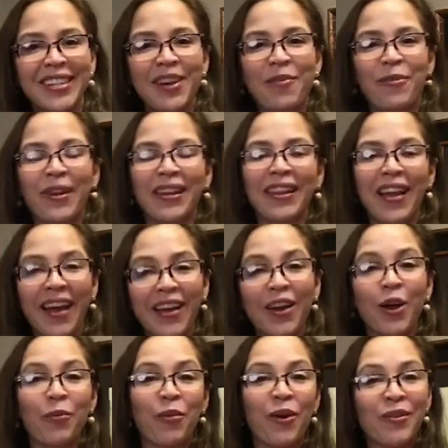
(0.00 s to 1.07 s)
We like
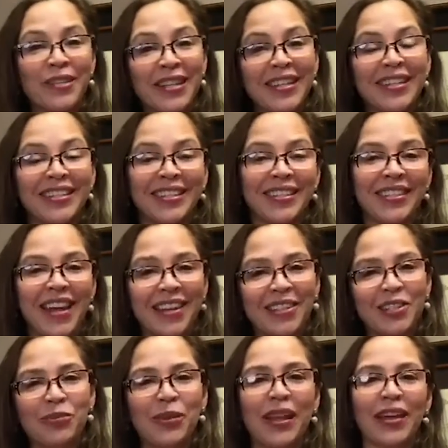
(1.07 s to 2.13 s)
our protein. This is
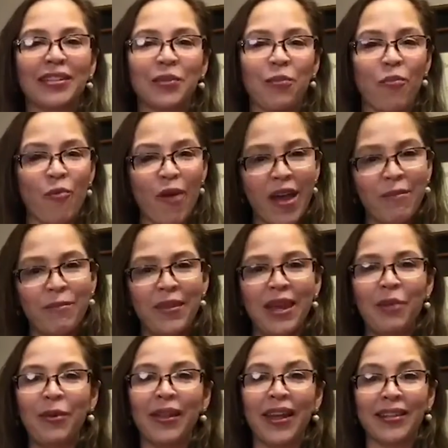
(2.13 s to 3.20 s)
Texas. We like some red meat.
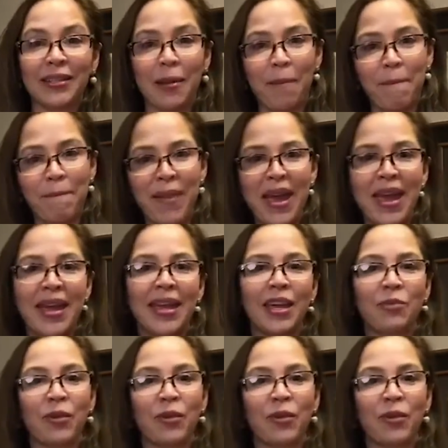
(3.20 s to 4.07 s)
We like some bacon.